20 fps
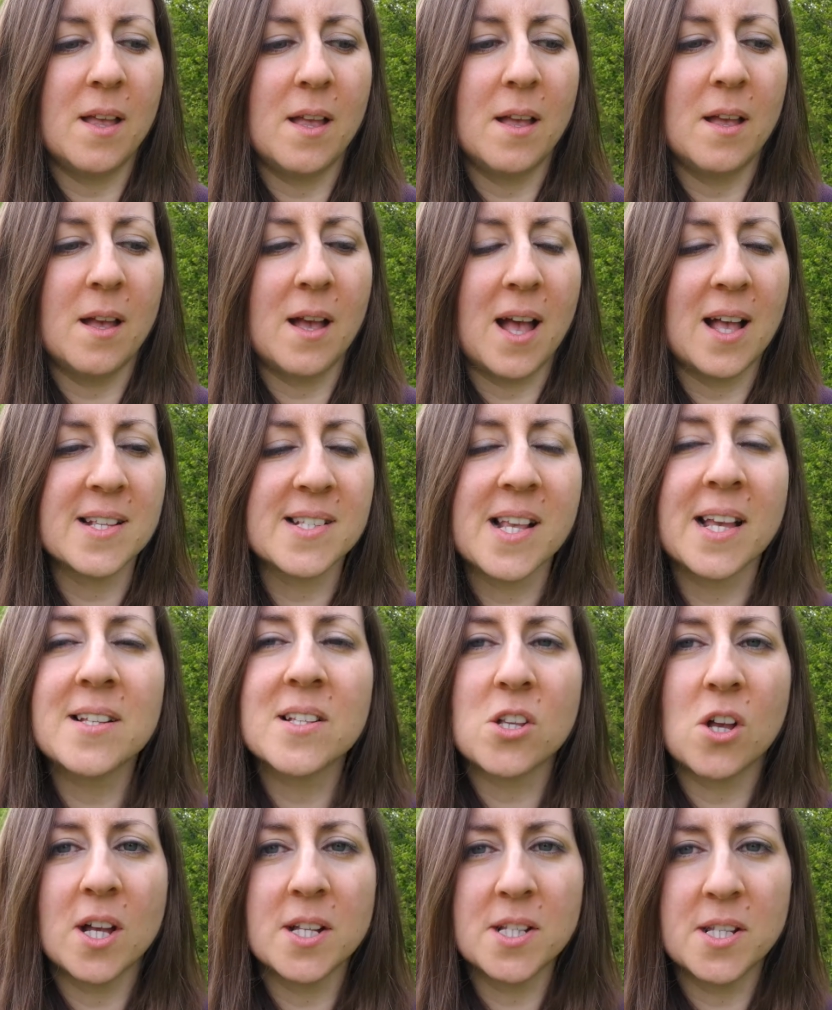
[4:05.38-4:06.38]
as
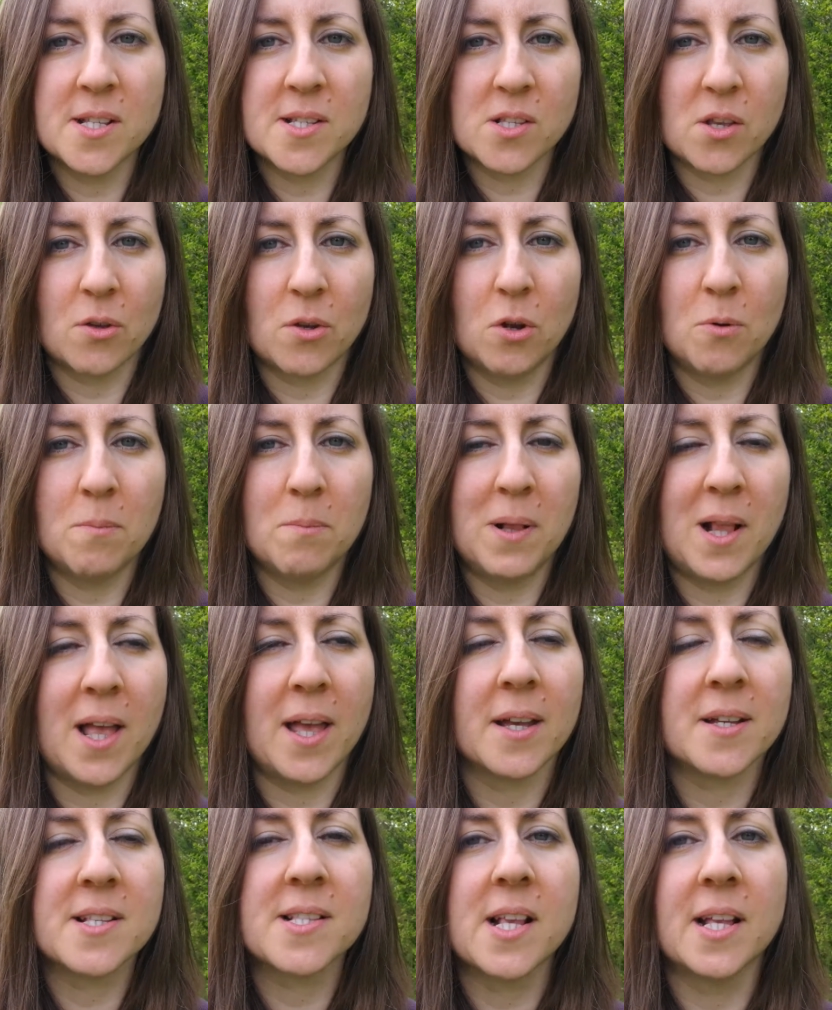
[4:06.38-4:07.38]
anxiety is so
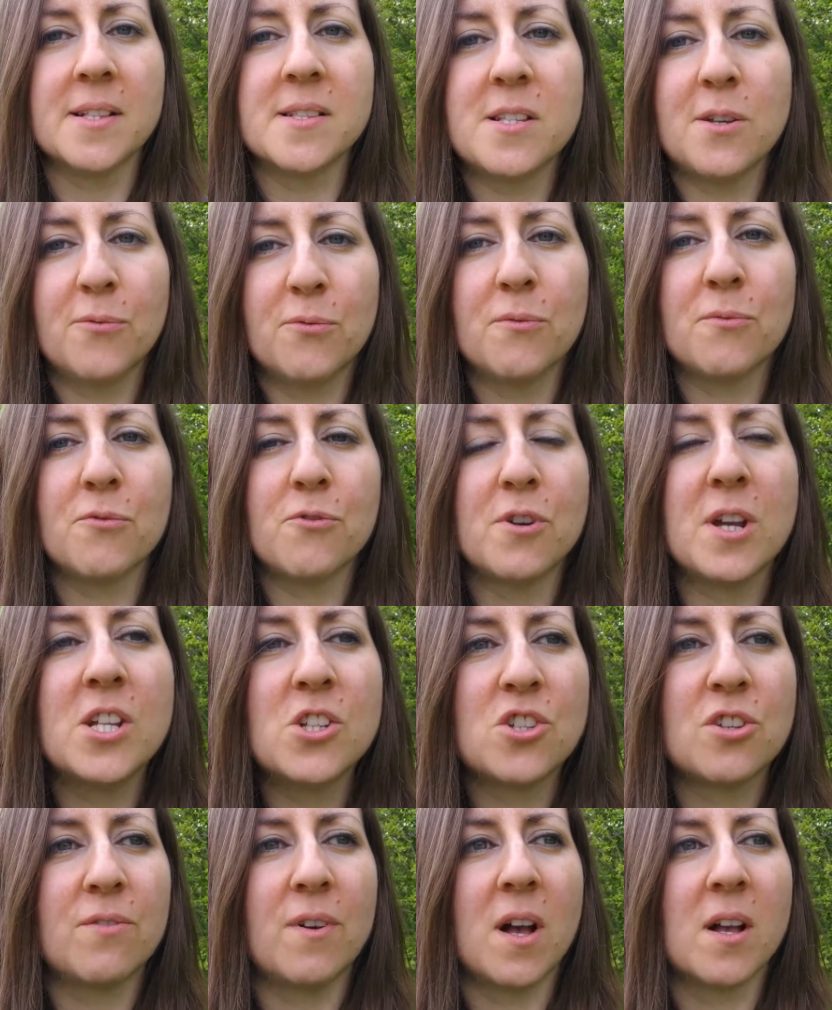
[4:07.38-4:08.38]
complex and different for
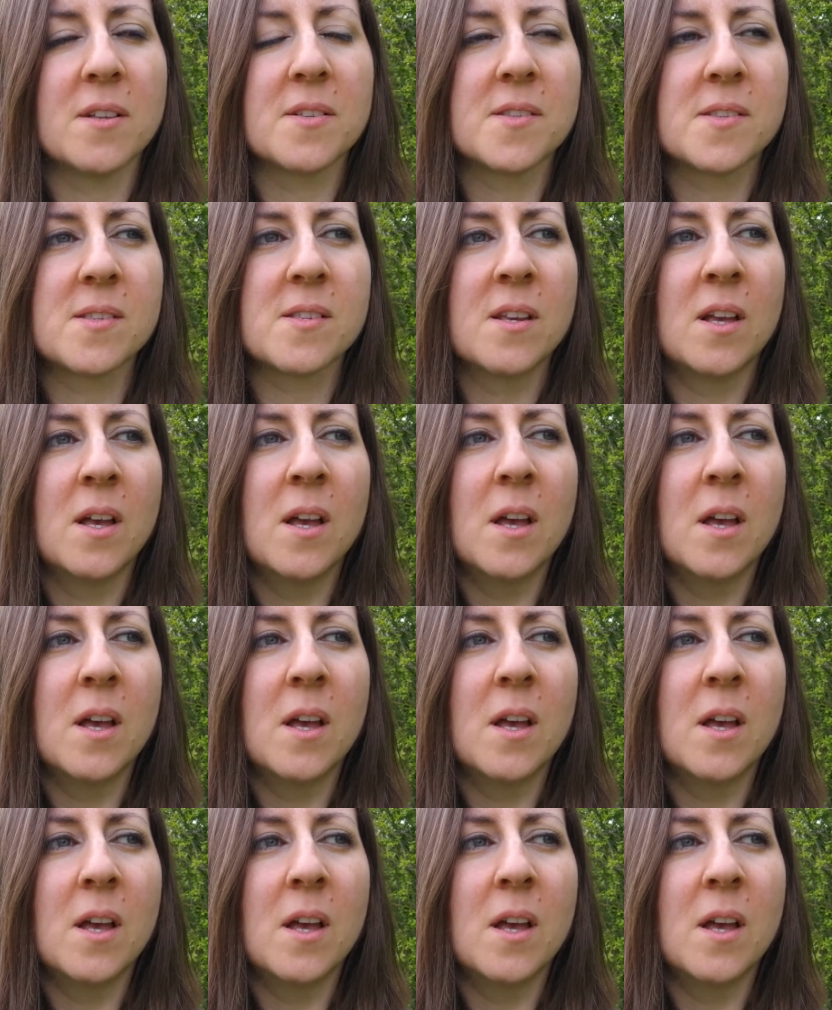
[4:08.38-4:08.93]
each of us,